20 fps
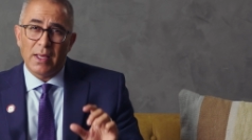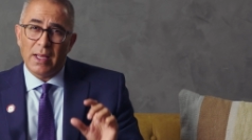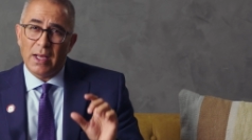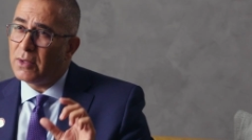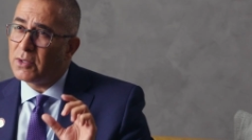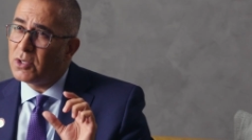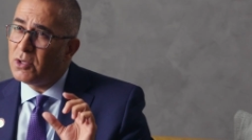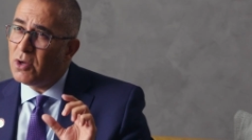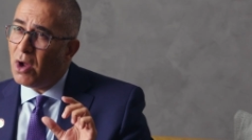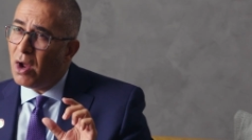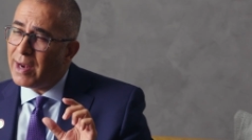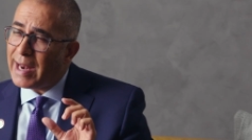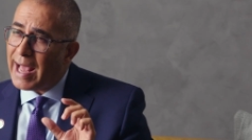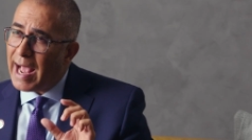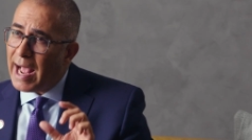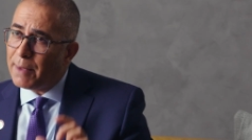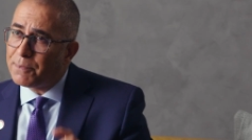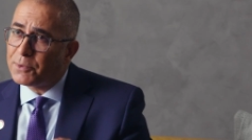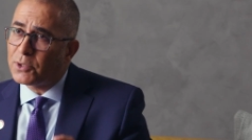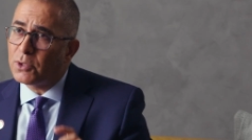Now, it's not
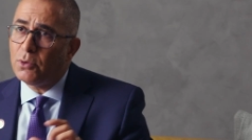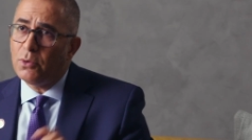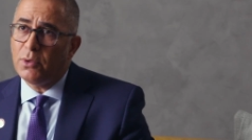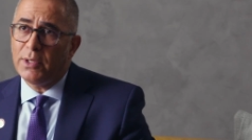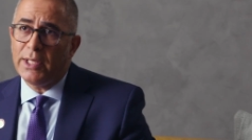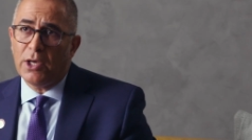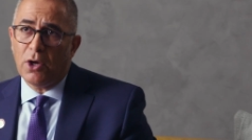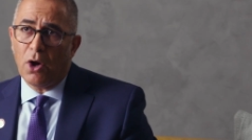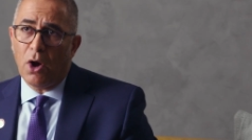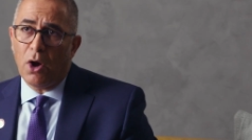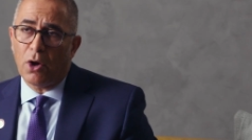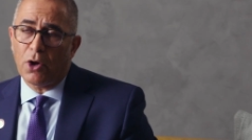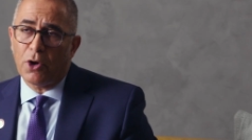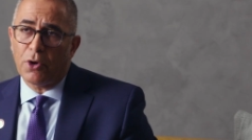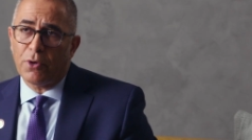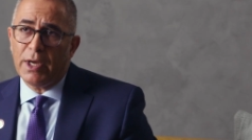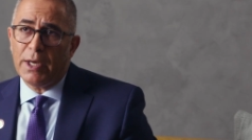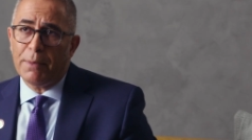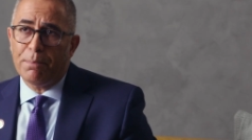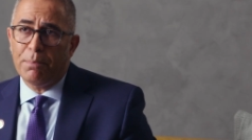absolutely
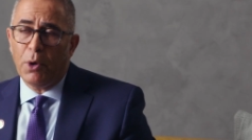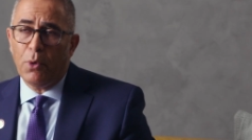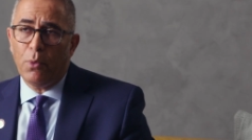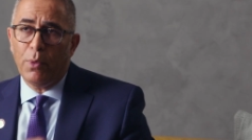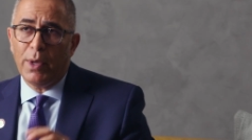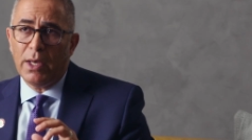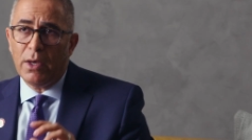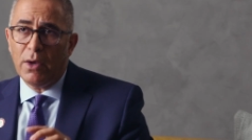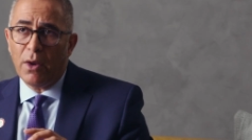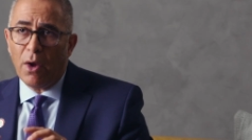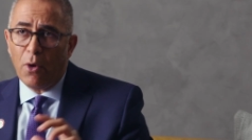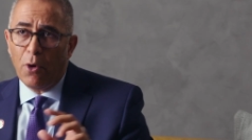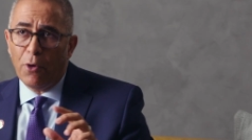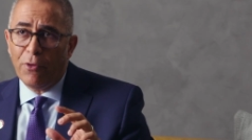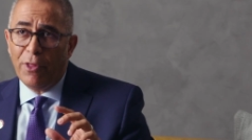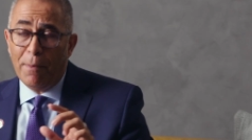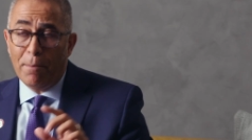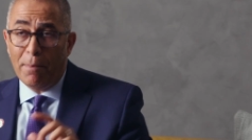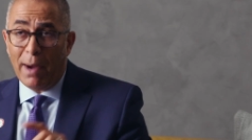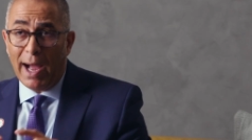concrete, but we
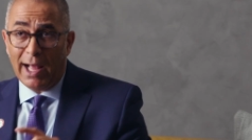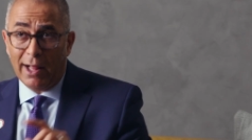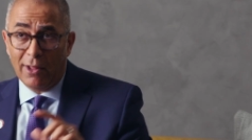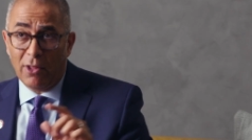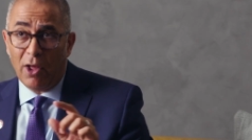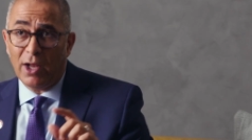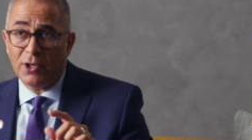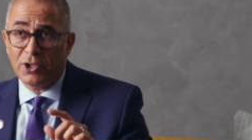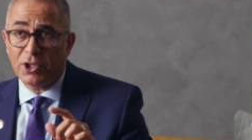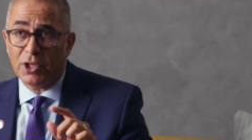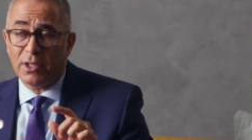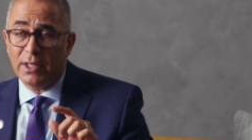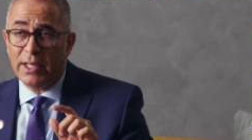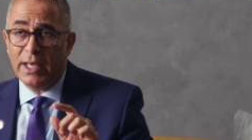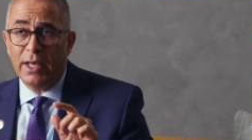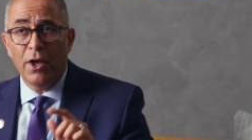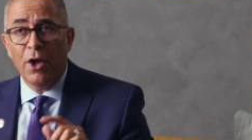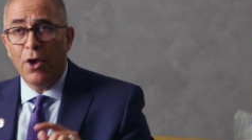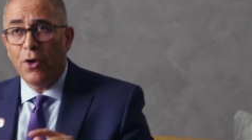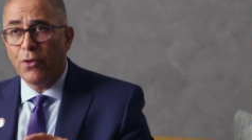know that
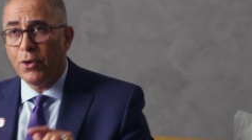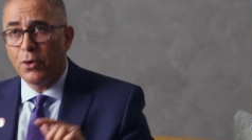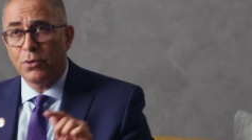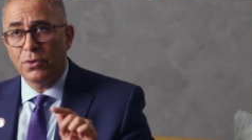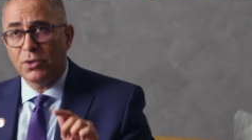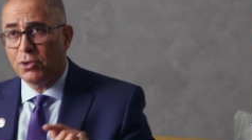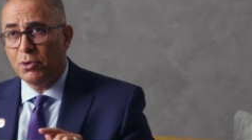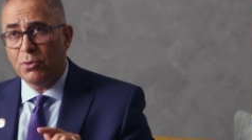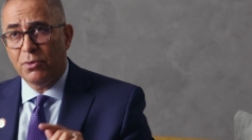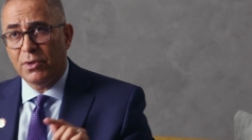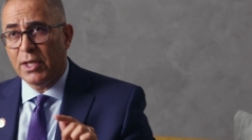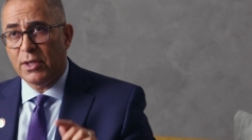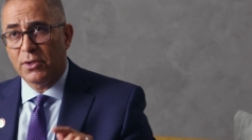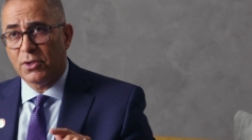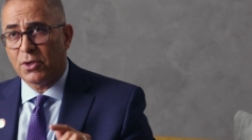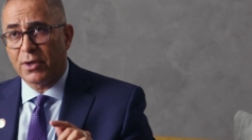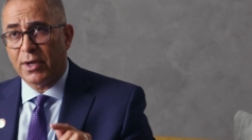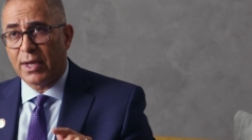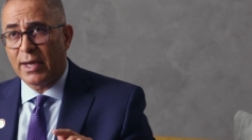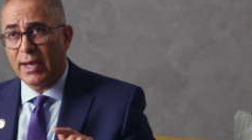biologically, those two
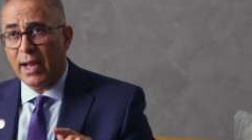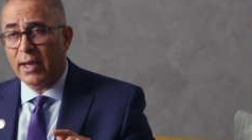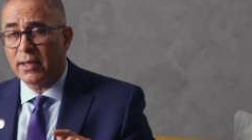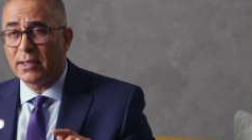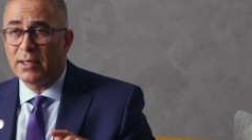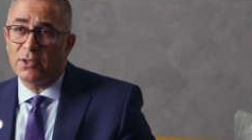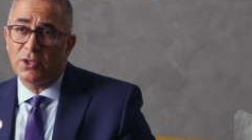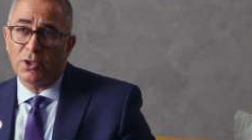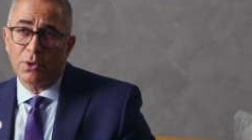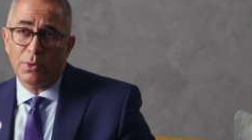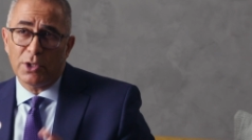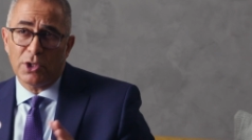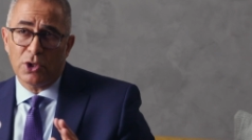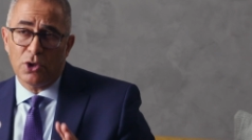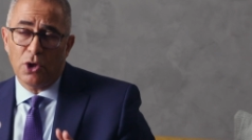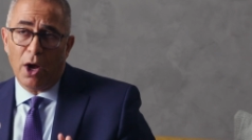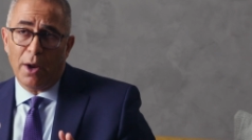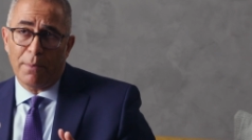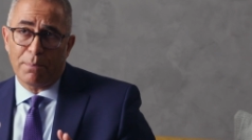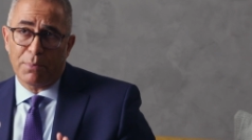things are connected, so
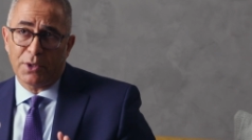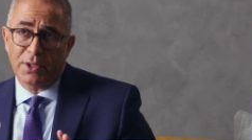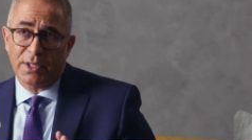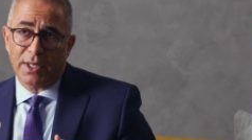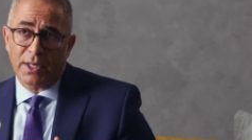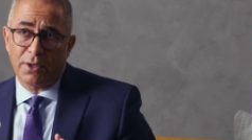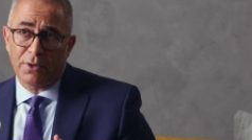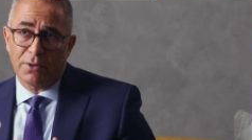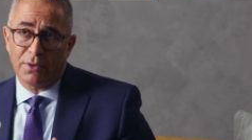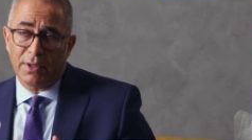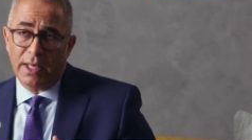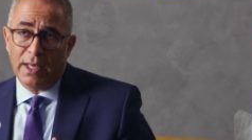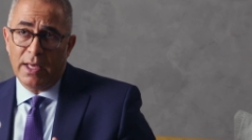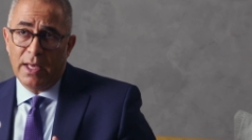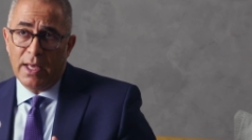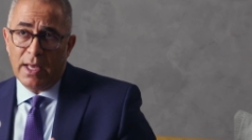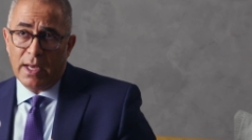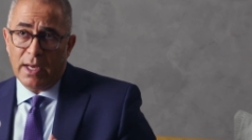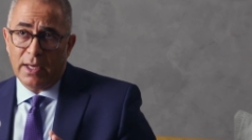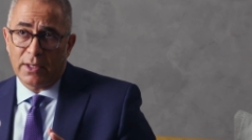it's not particularly
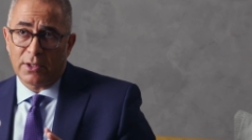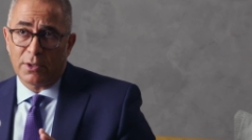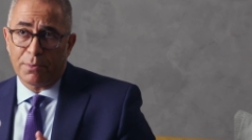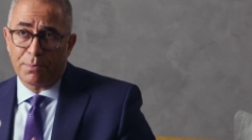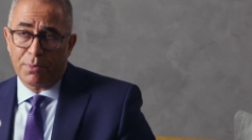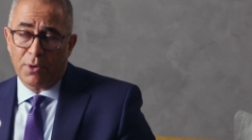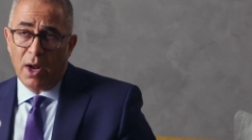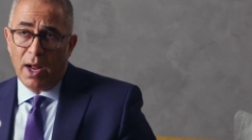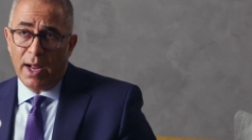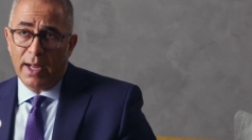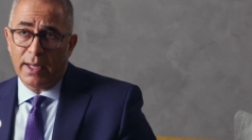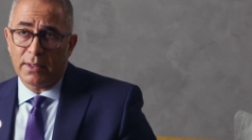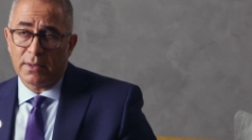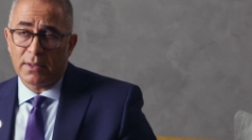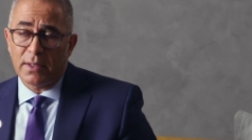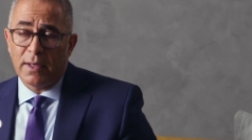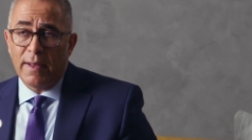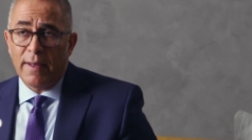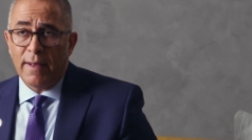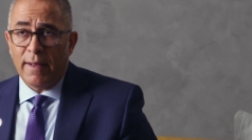a surprise.